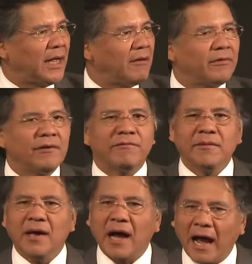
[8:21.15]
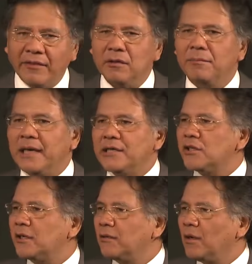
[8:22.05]
Every other
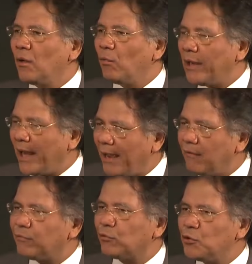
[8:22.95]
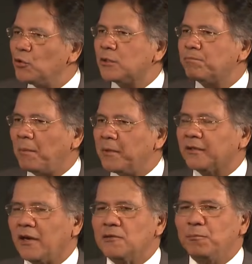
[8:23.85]
Malaysian will have to use public
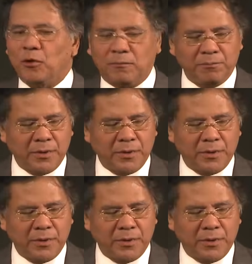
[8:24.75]
transport.